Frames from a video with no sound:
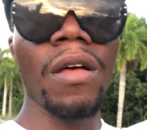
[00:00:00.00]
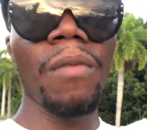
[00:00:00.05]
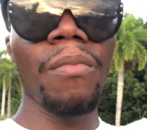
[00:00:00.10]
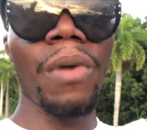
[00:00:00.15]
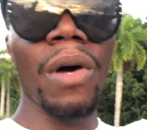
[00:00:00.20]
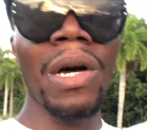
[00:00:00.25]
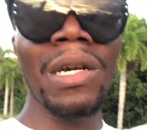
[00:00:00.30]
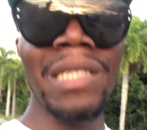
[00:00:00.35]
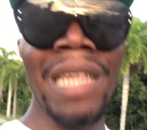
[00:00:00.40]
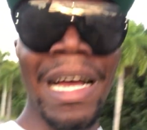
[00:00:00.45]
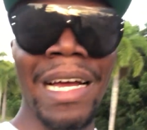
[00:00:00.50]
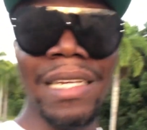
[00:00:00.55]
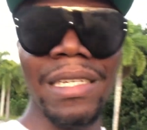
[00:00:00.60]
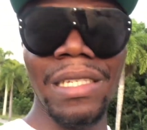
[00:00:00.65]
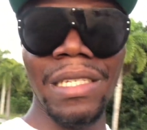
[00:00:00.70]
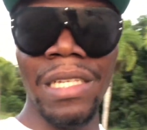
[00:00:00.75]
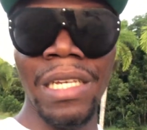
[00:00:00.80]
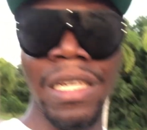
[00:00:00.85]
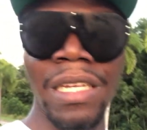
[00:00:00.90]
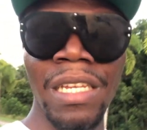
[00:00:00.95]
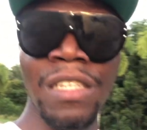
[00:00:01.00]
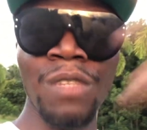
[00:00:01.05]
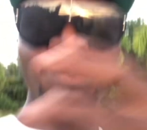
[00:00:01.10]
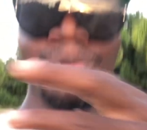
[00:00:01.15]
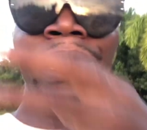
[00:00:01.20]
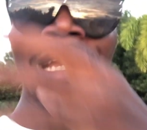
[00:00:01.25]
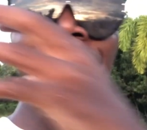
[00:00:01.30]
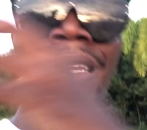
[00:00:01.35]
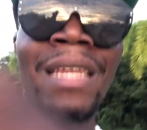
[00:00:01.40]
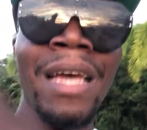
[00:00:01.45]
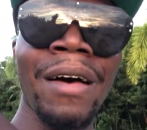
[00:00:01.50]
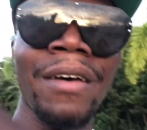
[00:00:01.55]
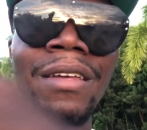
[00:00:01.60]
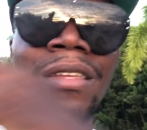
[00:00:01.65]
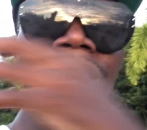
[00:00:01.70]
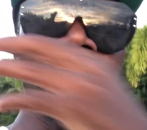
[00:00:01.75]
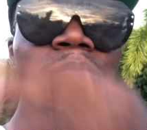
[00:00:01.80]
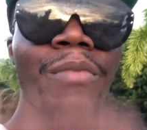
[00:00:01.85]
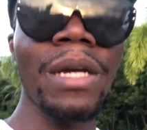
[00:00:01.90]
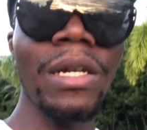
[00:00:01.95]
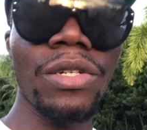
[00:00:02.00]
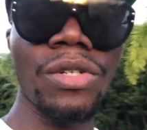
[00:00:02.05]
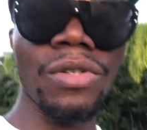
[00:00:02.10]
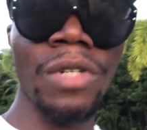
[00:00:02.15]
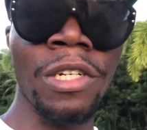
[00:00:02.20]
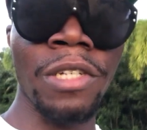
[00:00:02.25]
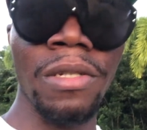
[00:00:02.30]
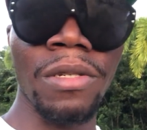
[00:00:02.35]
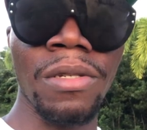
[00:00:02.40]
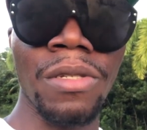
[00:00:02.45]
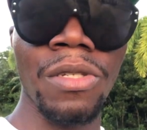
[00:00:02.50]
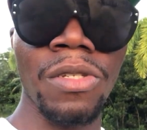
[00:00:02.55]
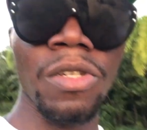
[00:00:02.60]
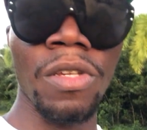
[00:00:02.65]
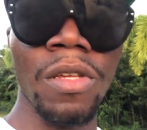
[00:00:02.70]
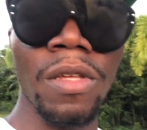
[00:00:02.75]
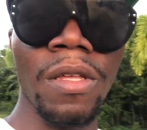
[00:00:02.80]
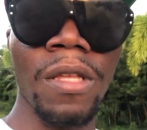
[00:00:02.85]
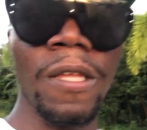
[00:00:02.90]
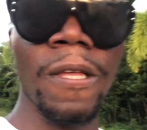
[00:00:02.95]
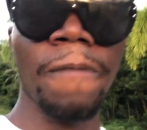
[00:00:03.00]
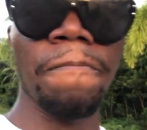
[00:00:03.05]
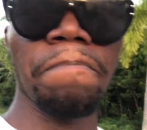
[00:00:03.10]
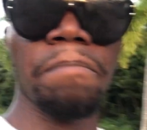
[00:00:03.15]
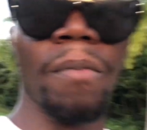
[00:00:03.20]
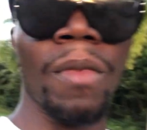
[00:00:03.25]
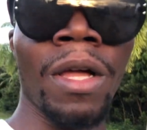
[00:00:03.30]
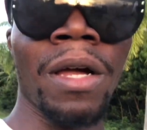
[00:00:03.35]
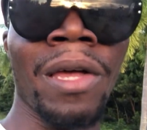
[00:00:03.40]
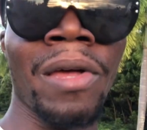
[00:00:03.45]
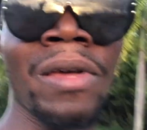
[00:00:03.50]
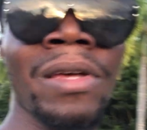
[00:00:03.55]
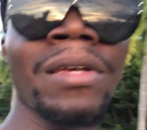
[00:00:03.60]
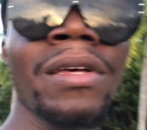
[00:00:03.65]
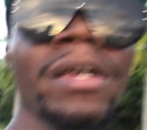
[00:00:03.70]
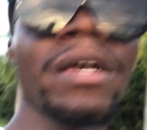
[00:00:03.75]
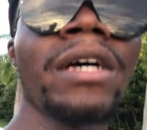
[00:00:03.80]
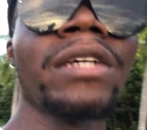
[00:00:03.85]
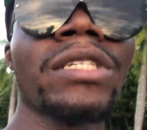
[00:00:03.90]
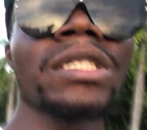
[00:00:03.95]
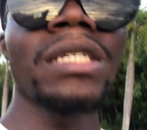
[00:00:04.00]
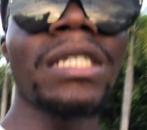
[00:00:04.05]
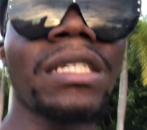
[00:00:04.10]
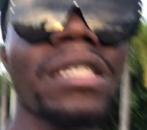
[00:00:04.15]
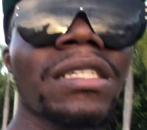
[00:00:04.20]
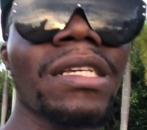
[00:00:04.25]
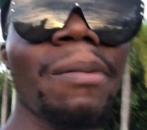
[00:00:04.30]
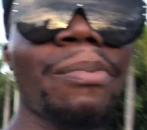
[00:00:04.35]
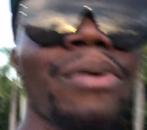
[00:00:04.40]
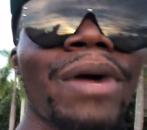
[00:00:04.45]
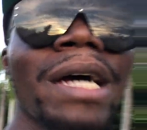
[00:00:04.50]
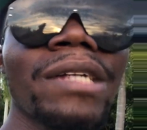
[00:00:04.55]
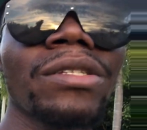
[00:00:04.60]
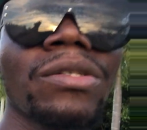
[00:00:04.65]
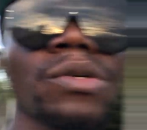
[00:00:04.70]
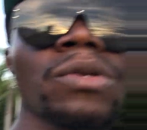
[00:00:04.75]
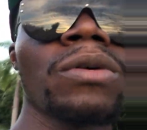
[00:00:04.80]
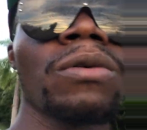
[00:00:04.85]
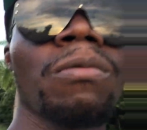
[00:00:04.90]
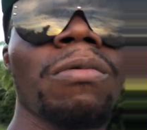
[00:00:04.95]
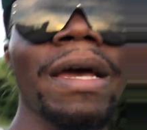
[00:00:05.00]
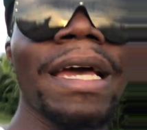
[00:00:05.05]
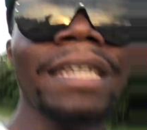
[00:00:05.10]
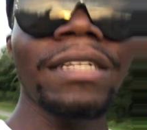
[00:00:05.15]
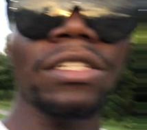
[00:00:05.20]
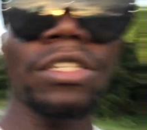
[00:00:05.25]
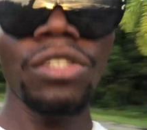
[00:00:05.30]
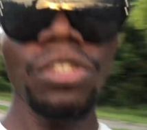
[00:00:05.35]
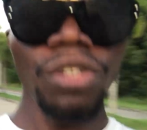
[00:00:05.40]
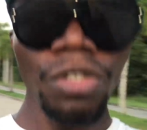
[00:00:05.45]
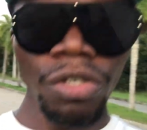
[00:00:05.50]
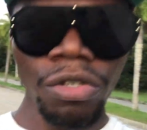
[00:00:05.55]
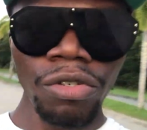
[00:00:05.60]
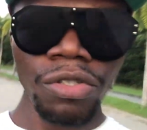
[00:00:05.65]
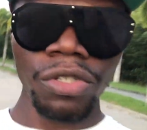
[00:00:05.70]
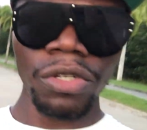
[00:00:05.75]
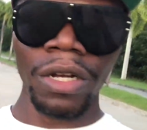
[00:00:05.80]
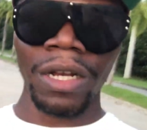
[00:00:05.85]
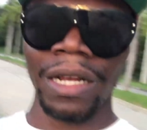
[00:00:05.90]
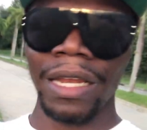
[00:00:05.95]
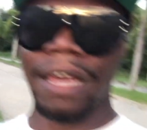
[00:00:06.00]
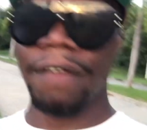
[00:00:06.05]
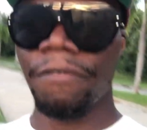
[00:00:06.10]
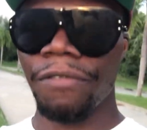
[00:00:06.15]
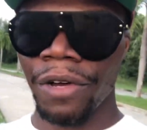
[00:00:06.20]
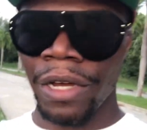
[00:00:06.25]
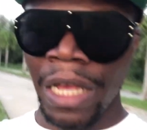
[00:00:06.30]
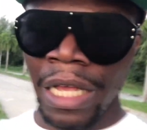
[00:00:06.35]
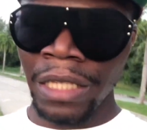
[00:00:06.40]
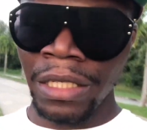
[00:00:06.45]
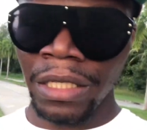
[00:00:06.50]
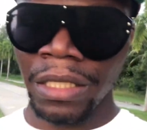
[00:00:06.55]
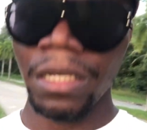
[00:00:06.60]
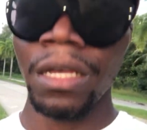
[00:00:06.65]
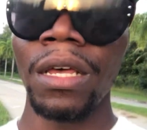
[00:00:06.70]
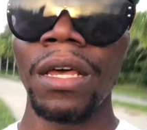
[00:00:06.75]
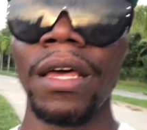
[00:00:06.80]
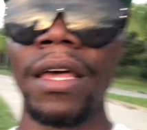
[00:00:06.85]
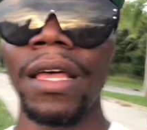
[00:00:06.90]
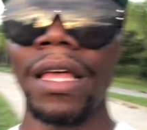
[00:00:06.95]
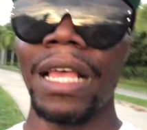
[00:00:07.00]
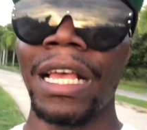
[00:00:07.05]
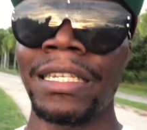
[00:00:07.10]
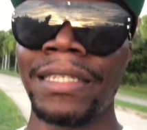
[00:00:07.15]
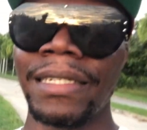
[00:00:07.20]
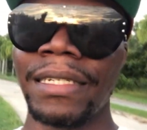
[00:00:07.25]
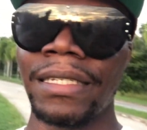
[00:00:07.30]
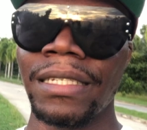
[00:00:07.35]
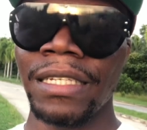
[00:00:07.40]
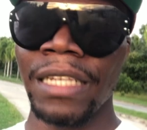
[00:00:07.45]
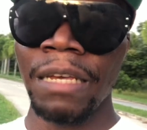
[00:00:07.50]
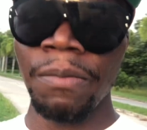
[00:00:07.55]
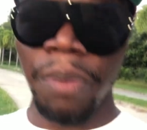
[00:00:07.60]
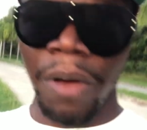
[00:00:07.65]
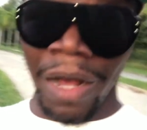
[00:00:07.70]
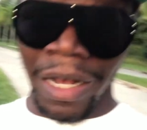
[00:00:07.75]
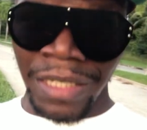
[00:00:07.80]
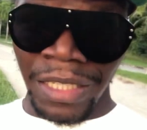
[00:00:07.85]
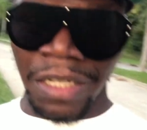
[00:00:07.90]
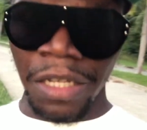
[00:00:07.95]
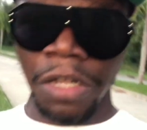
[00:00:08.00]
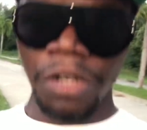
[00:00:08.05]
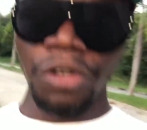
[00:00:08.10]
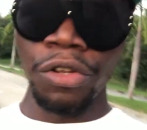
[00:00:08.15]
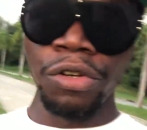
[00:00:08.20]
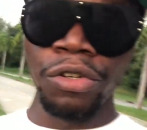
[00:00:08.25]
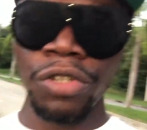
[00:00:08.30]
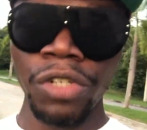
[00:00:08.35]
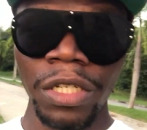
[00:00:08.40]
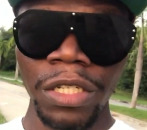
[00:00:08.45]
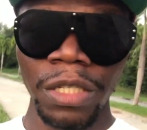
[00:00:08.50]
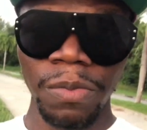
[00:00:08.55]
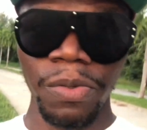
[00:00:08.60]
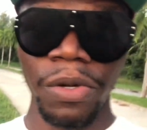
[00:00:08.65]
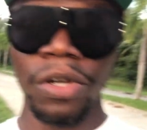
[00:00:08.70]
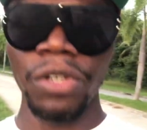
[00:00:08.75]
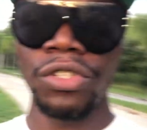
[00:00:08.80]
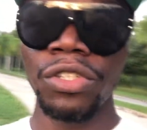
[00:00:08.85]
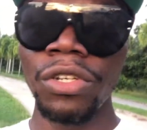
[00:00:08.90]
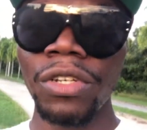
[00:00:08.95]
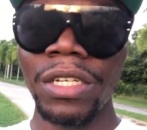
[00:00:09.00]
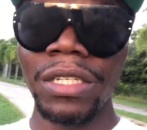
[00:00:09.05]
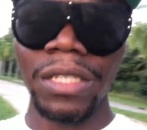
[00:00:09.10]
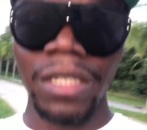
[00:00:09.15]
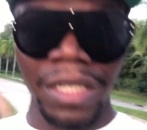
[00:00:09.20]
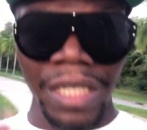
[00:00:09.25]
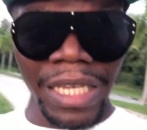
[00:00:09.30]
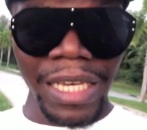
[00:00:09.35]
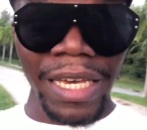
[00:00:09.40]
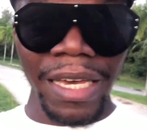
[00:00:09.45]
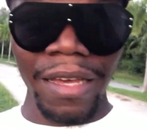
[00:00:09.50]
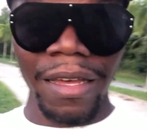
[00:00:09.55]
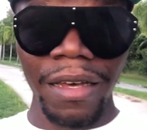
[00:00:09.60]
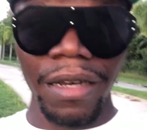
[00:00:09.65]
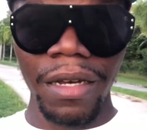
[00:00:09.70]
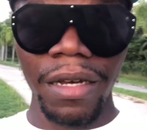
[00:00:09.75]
because I can see this playing out in the matrix. Okay, so this is a practical way to use your clairvoyance, is to see past the illusions because you can see it